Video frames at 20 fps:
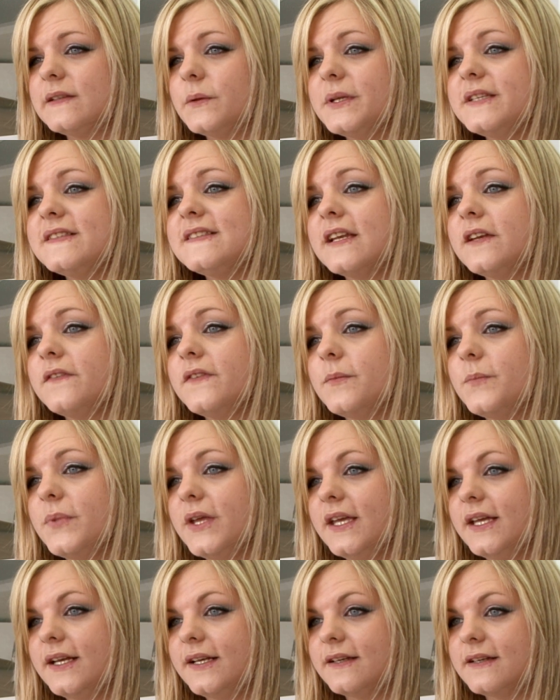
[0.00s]
so instead of it
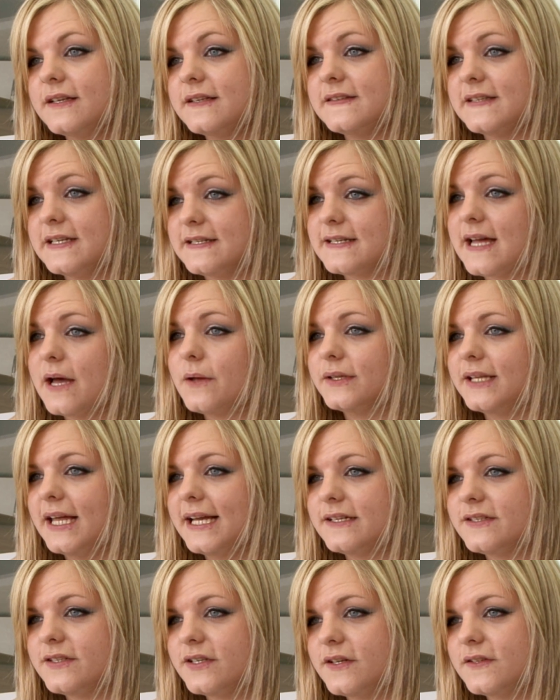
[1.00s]
being sit-down
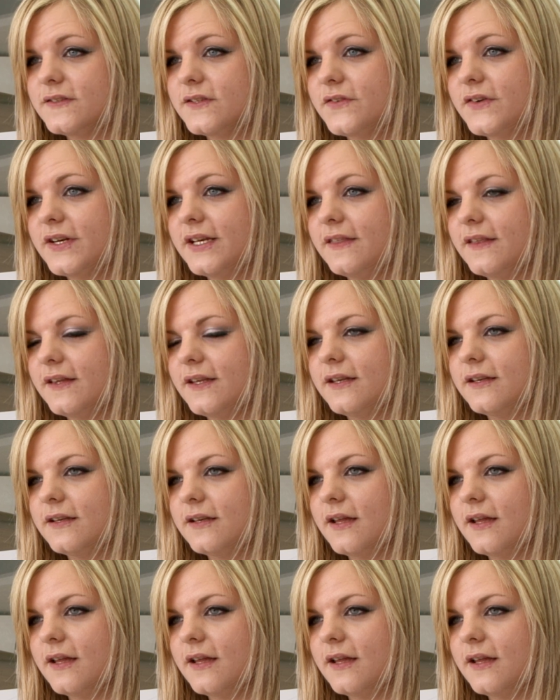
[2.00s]
lectures or anything